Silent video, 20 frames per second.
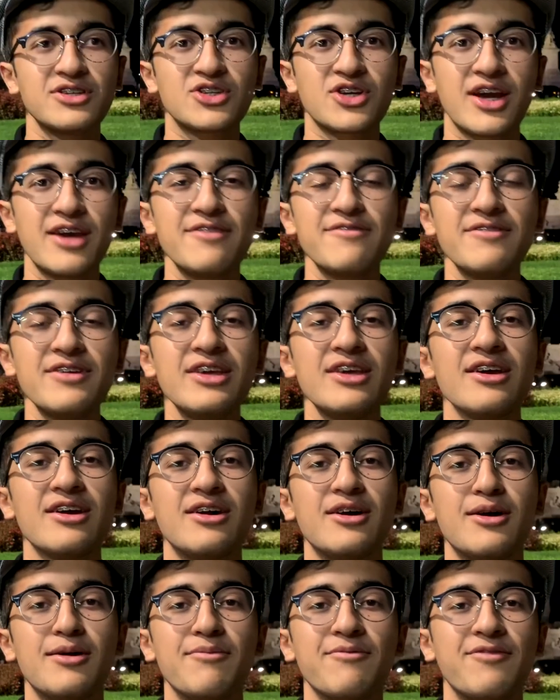Trevi
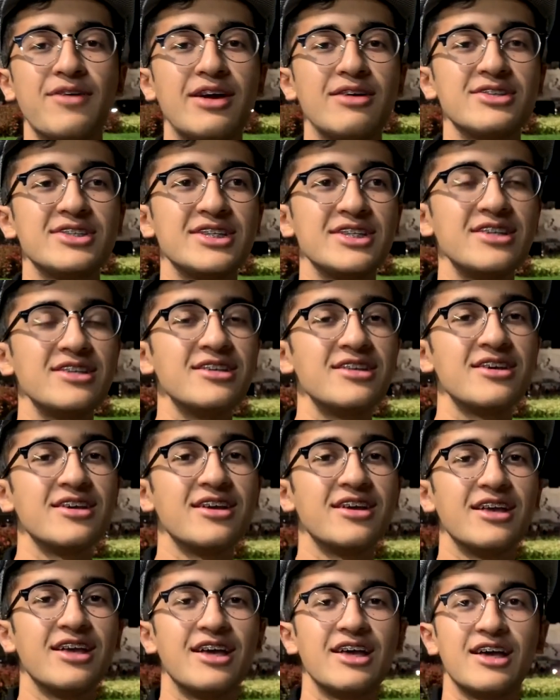um, Fountain,
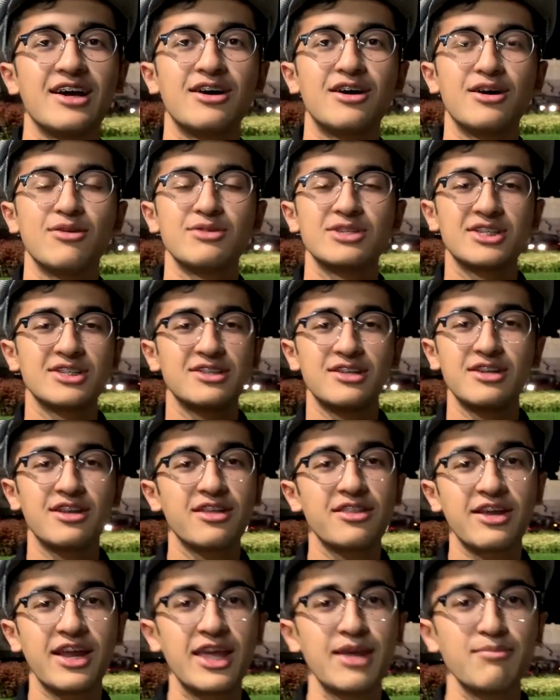uh, which is
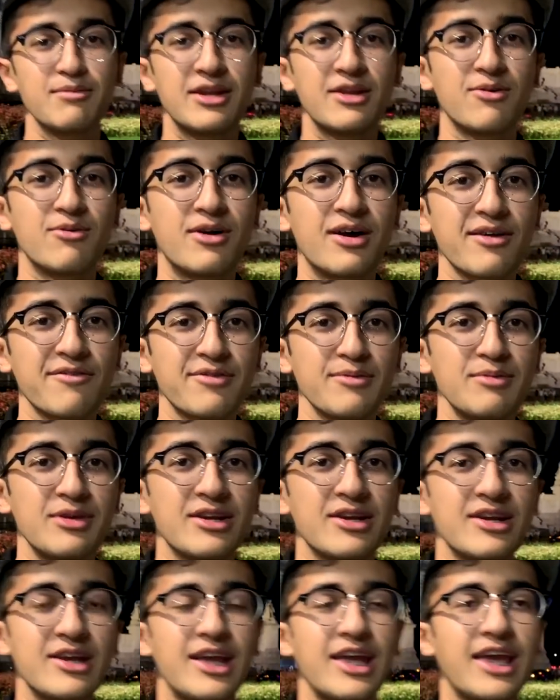another eight-minute walk from
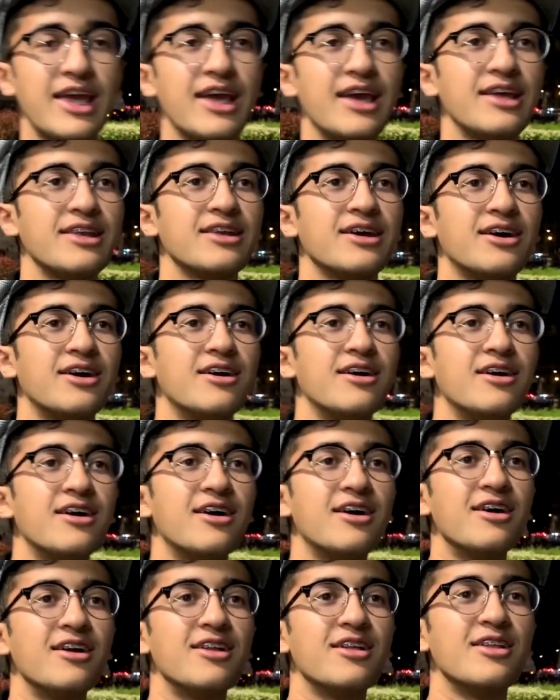here. And
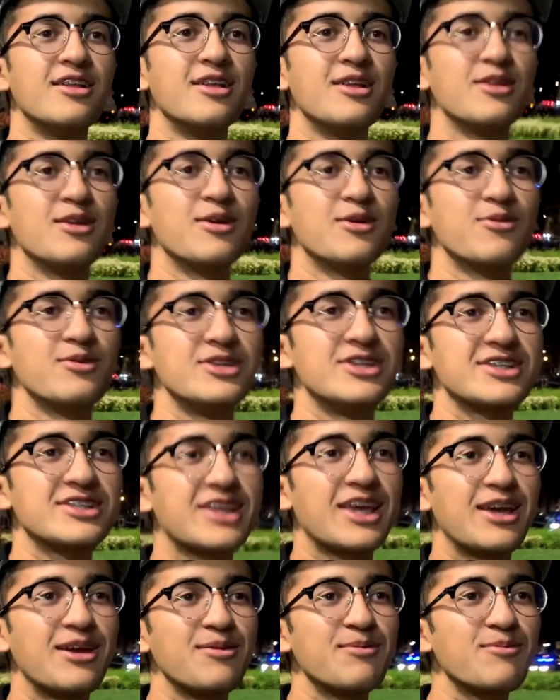uh, we
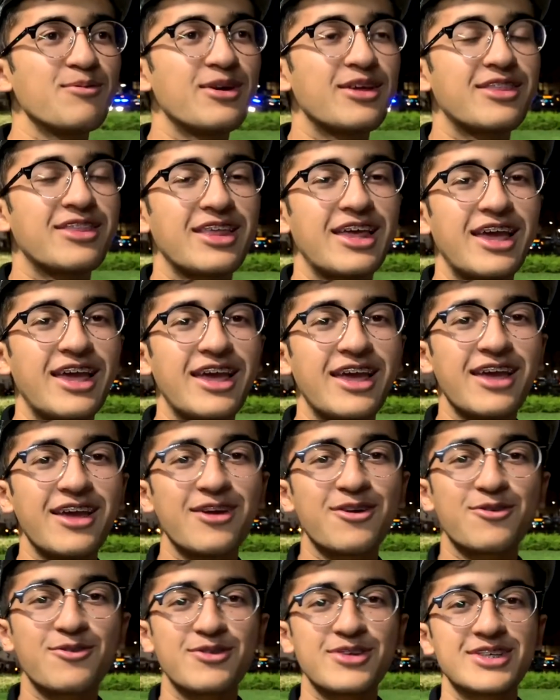just came with
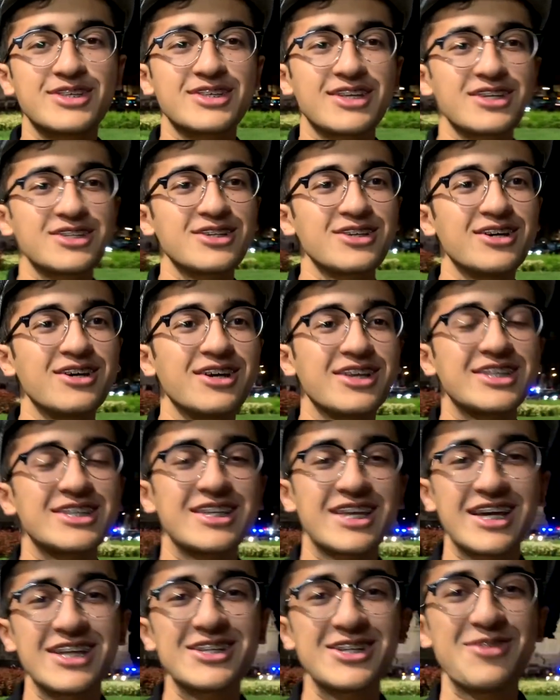a such a
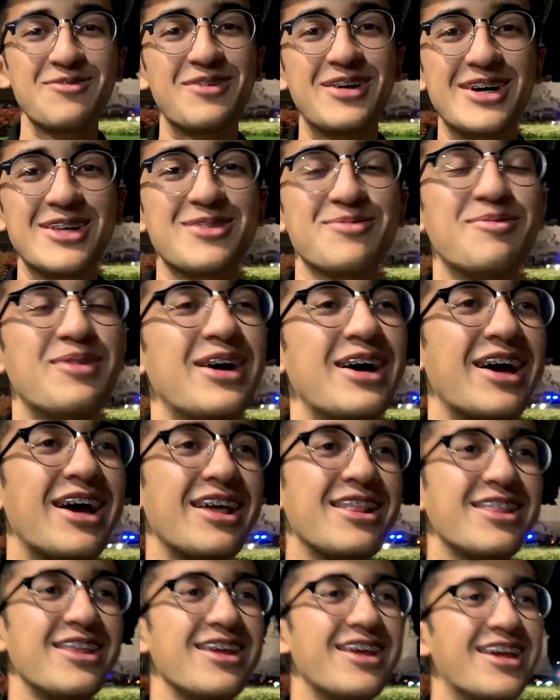sketchy bus, but
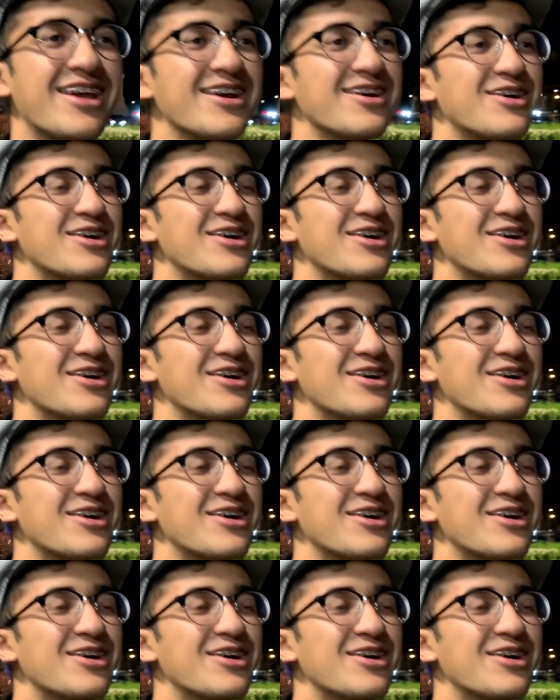I think